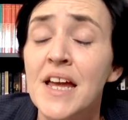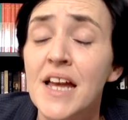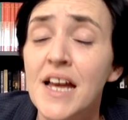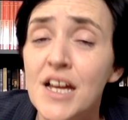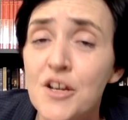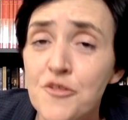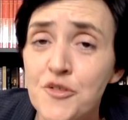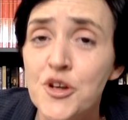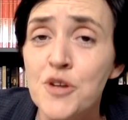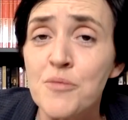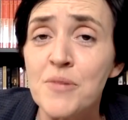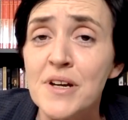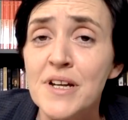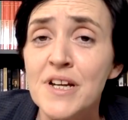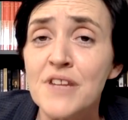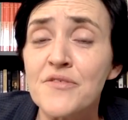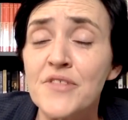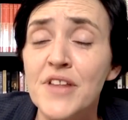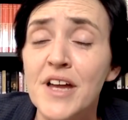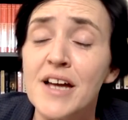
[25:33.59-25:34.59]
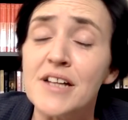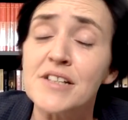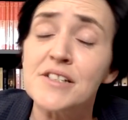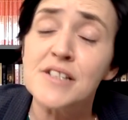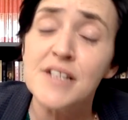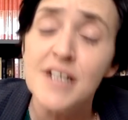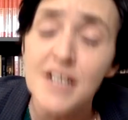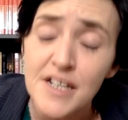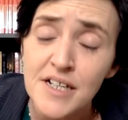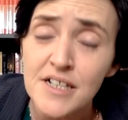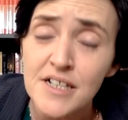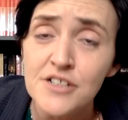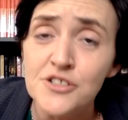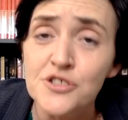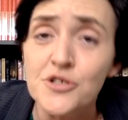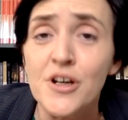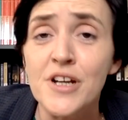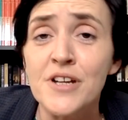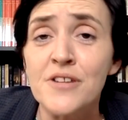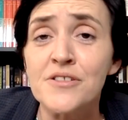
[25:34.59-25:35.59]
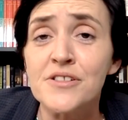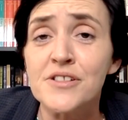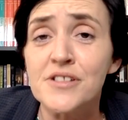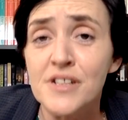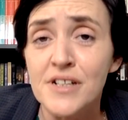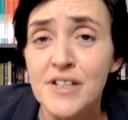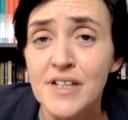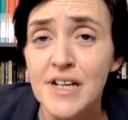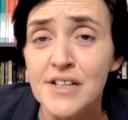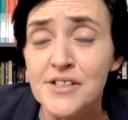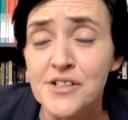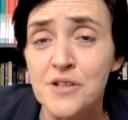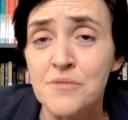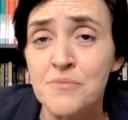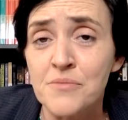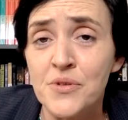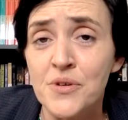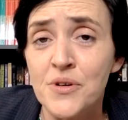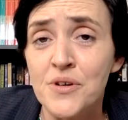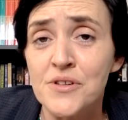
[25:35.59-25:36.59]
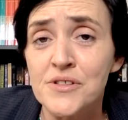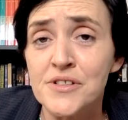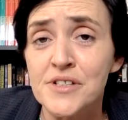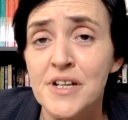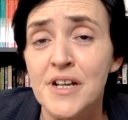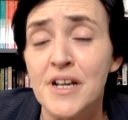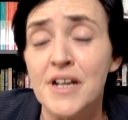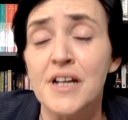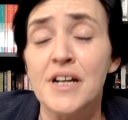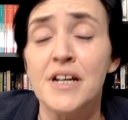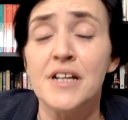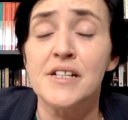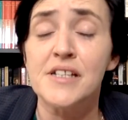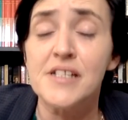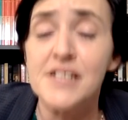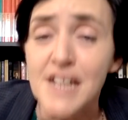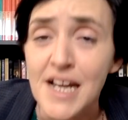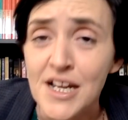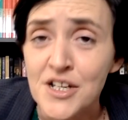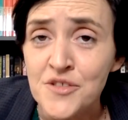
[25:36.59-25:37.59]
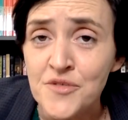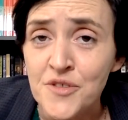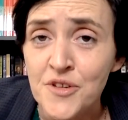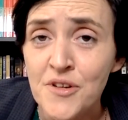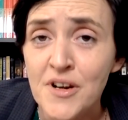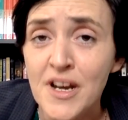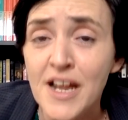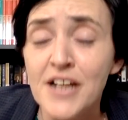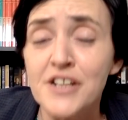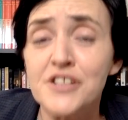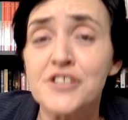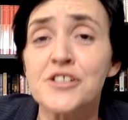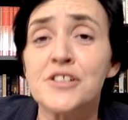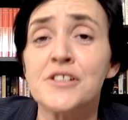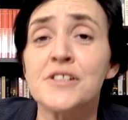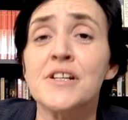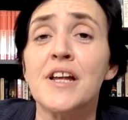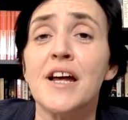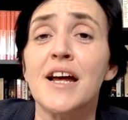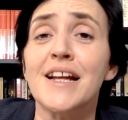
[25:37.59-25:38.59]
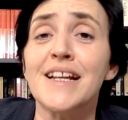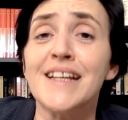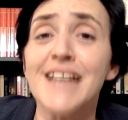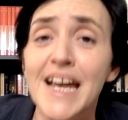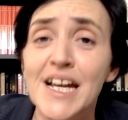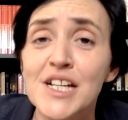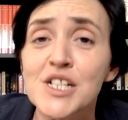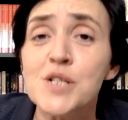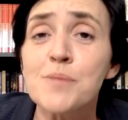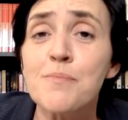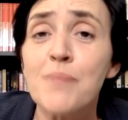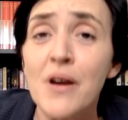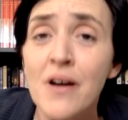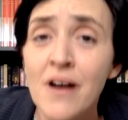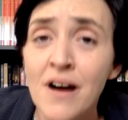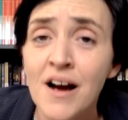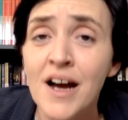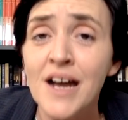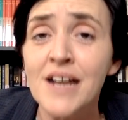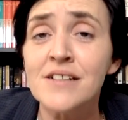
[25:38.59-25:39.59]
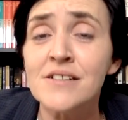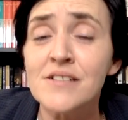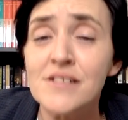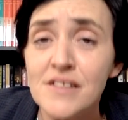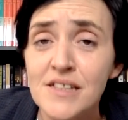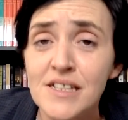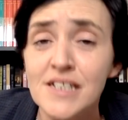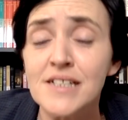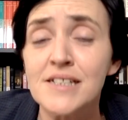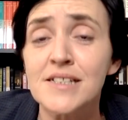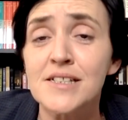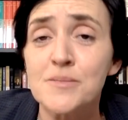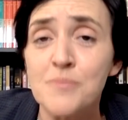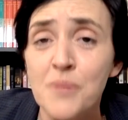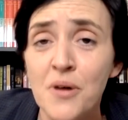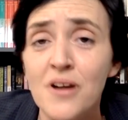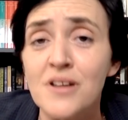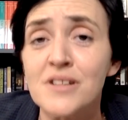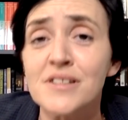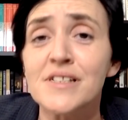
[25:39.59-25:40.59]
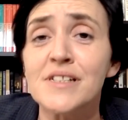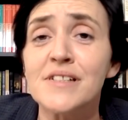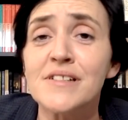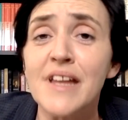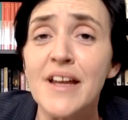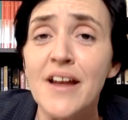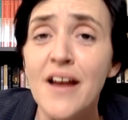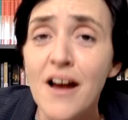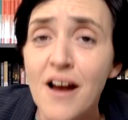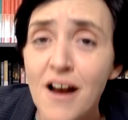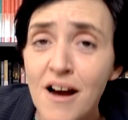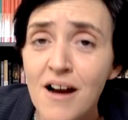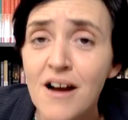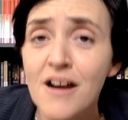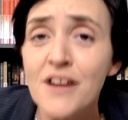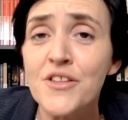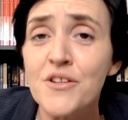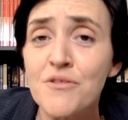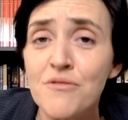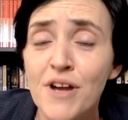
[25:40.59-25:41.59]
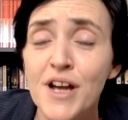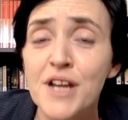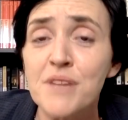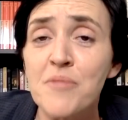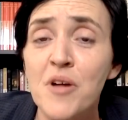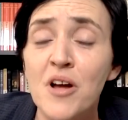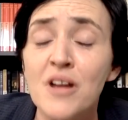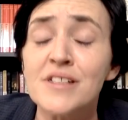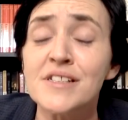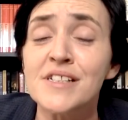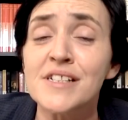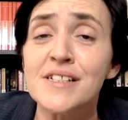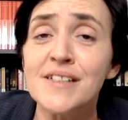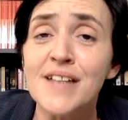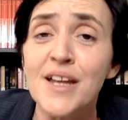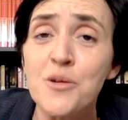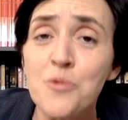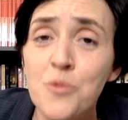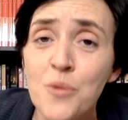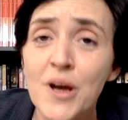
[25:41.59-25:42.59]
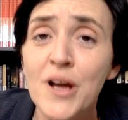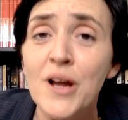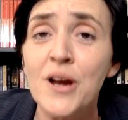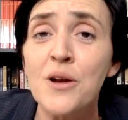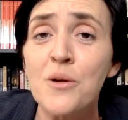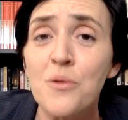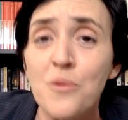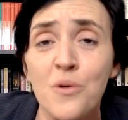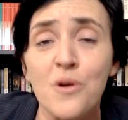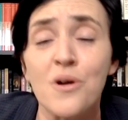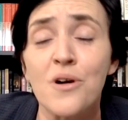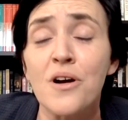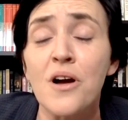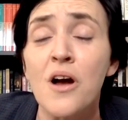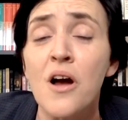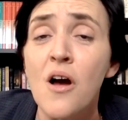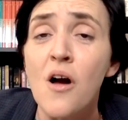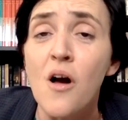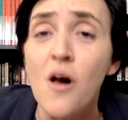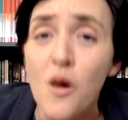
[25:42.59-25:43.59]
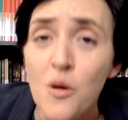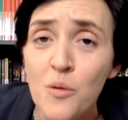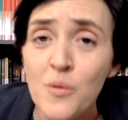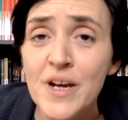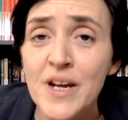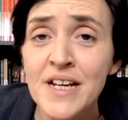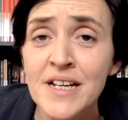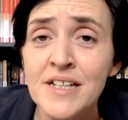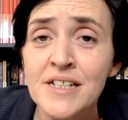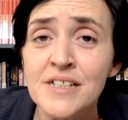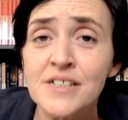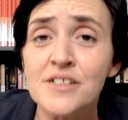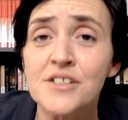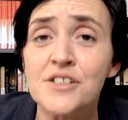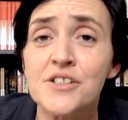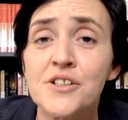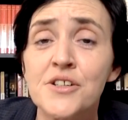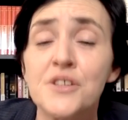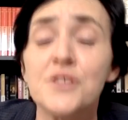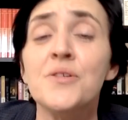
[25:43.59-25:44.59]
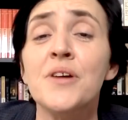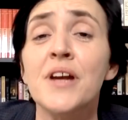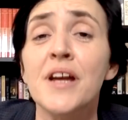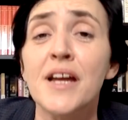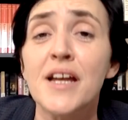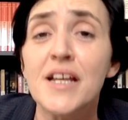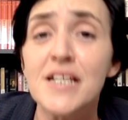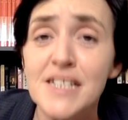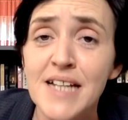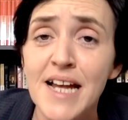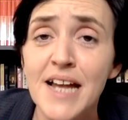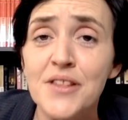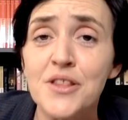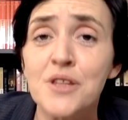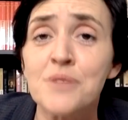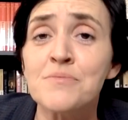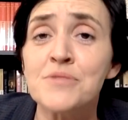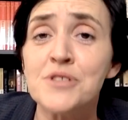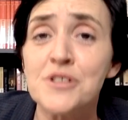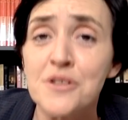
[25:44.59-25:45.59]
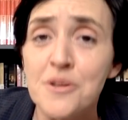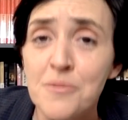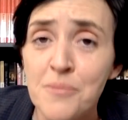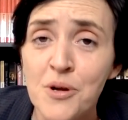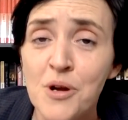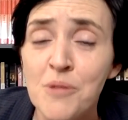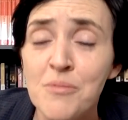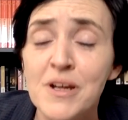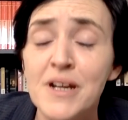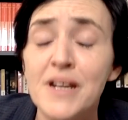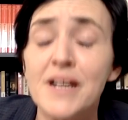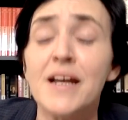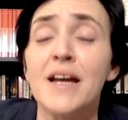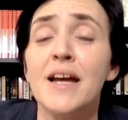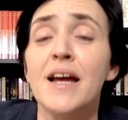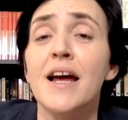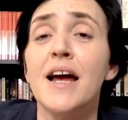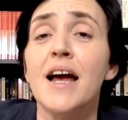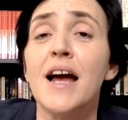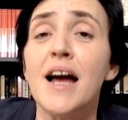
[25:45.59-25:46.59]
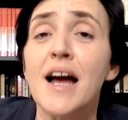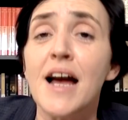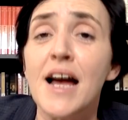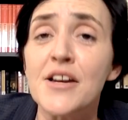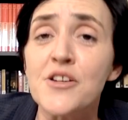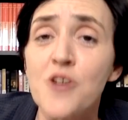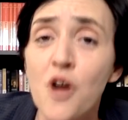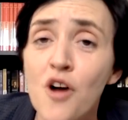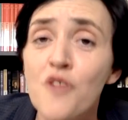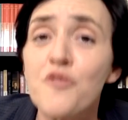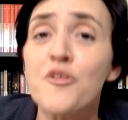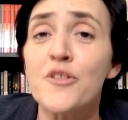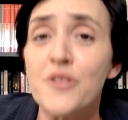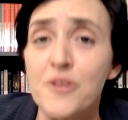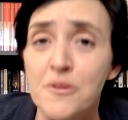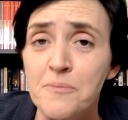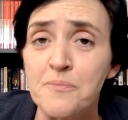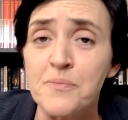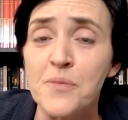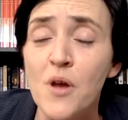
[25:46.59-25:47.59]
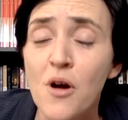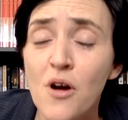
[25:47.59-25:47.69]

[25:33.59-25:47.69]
If you believe that, join us, get on board, stand for election, get behind these policies. They are the right policies. They will work. All we need to do is get them to the public and offer them